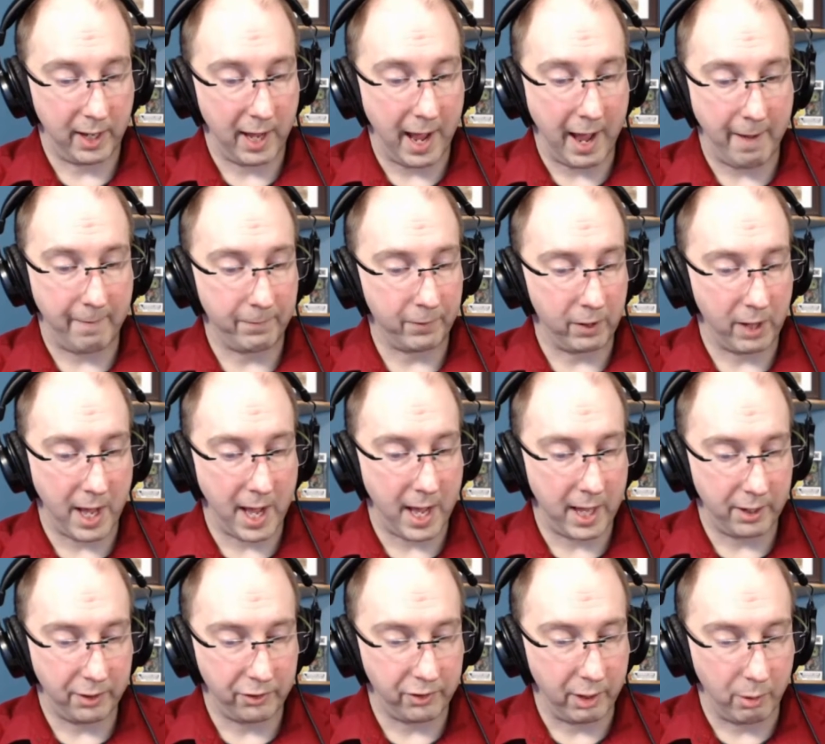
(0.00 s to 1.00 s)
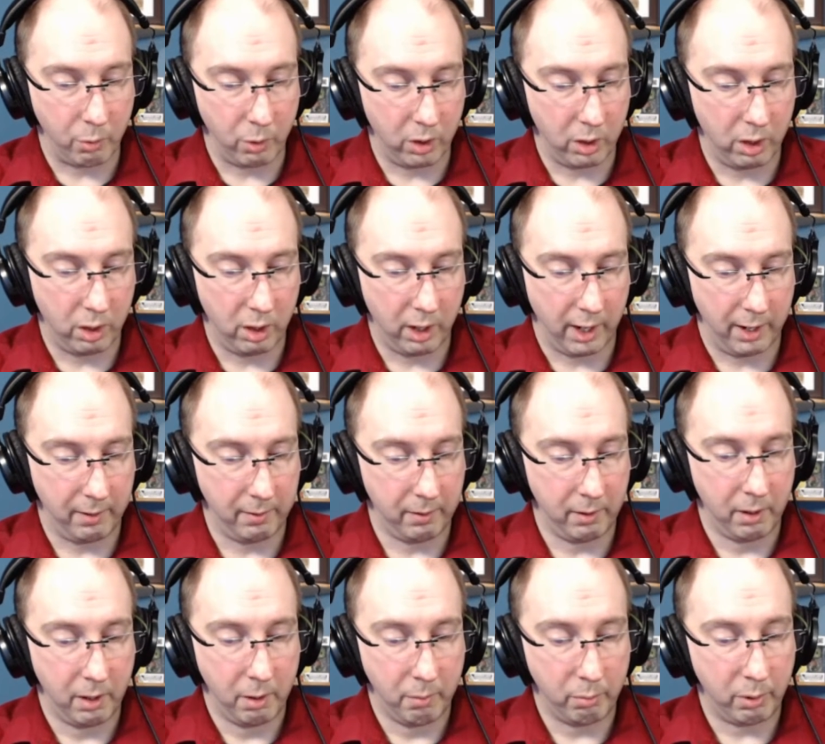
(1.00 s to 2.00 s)
half clad as they were, and
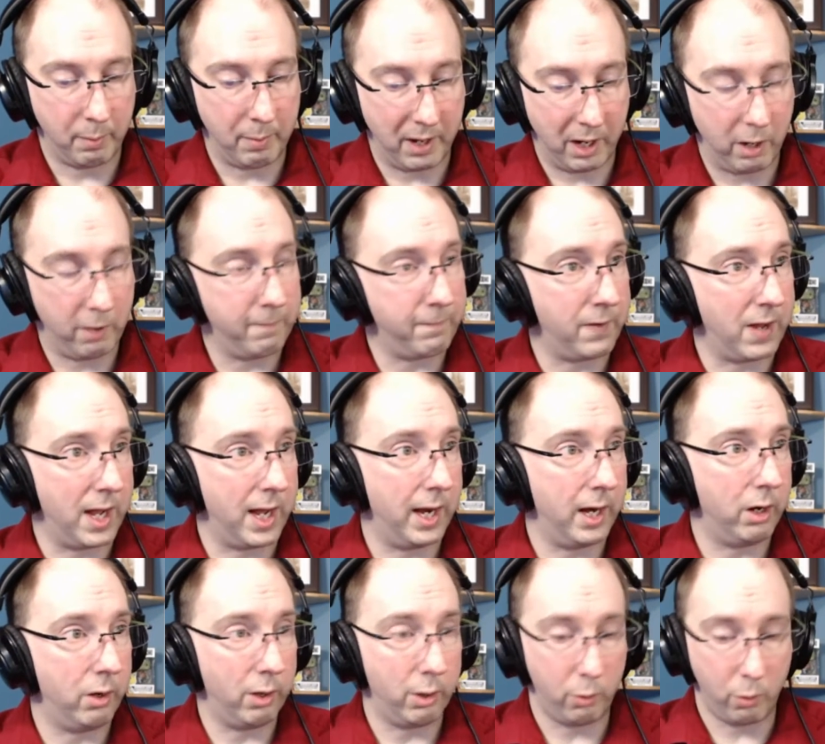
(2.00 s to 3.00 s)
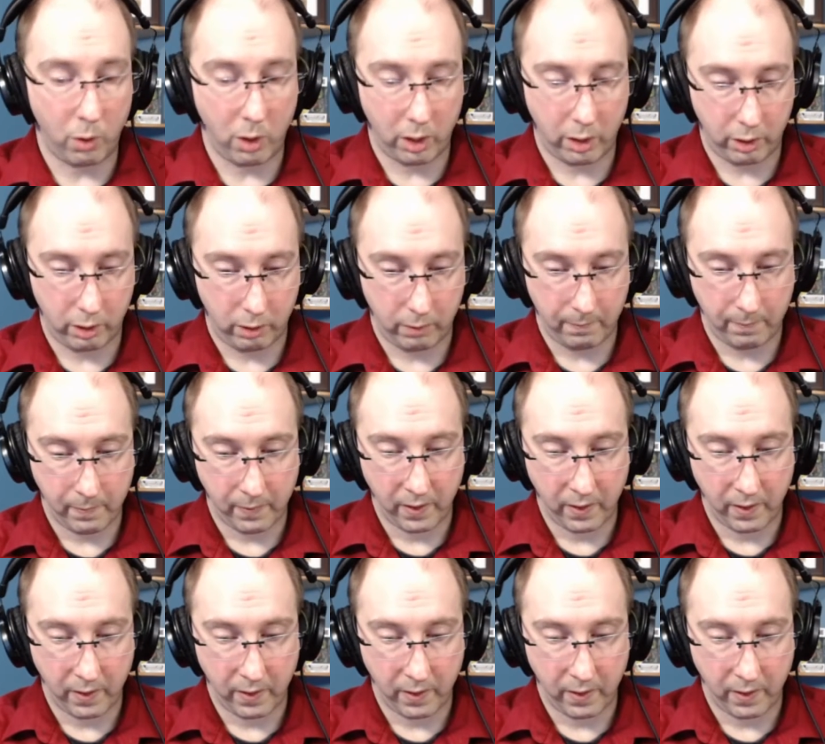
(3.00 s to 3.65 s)
prepared fire and water.